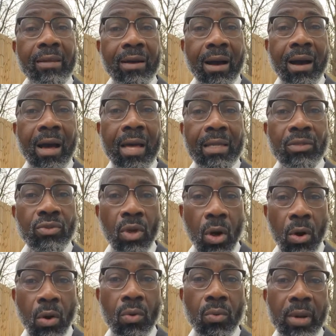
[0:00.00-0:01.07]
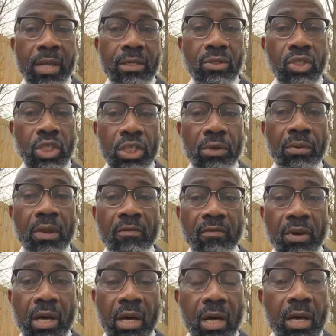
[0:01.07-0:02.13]
God is always cheering
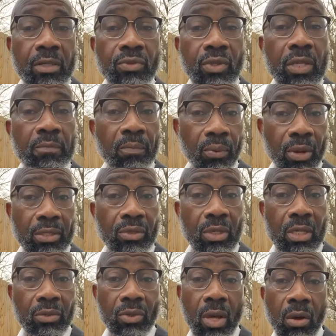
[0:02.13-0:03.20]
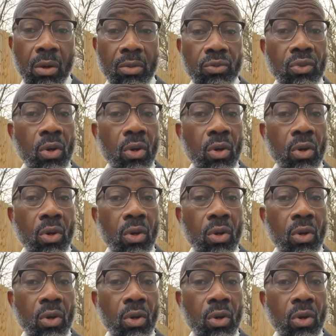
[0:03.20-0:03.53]
for us and pressing us on.